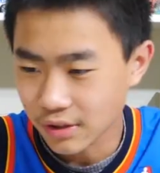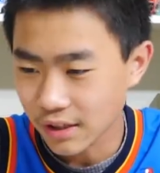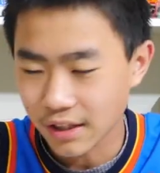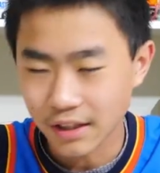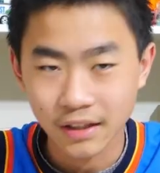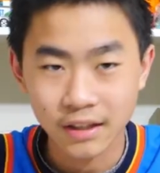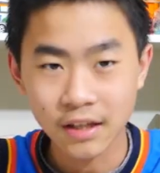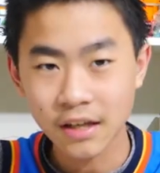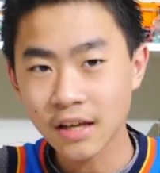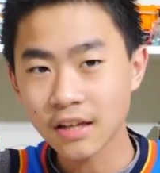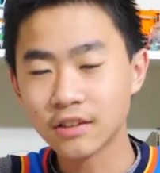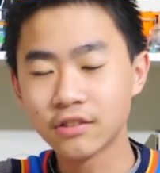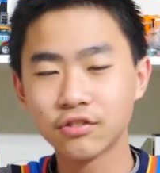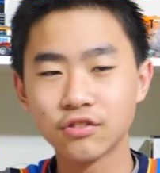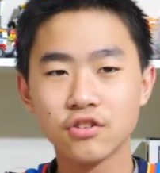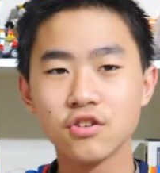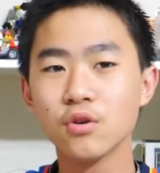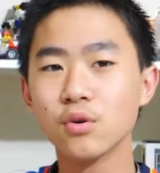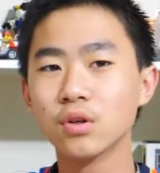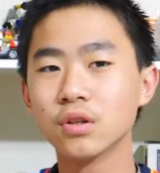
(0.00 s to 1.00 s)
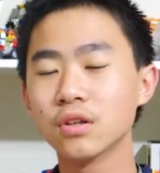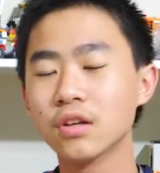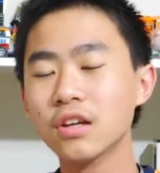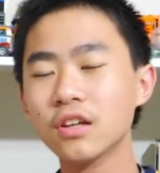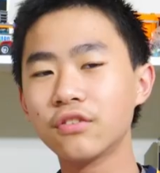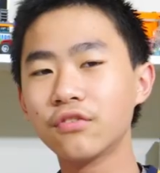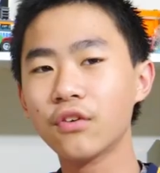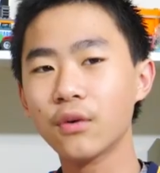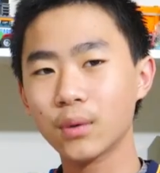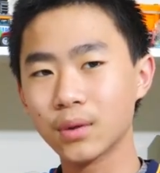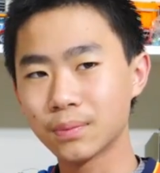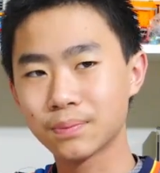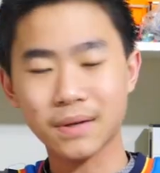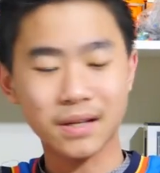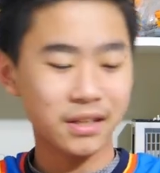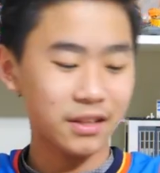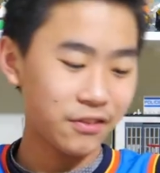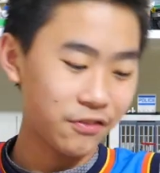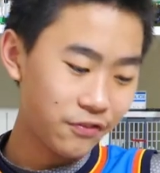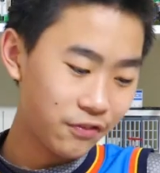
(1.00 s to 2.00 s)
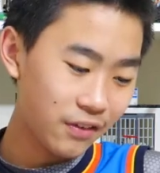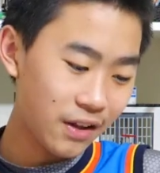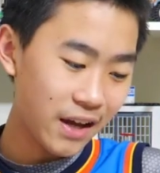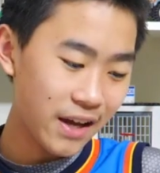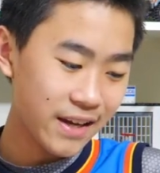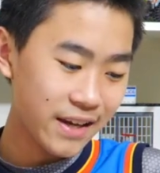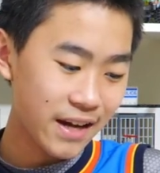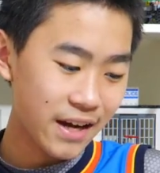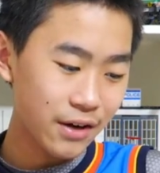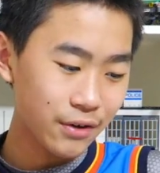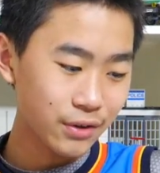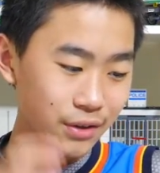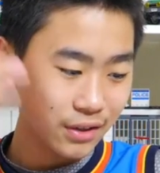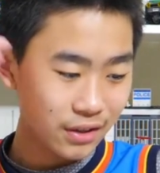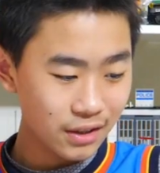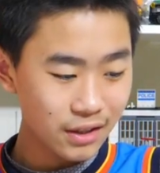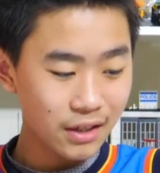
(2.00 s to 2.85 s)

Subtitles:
yeah, his foot was probably flying out.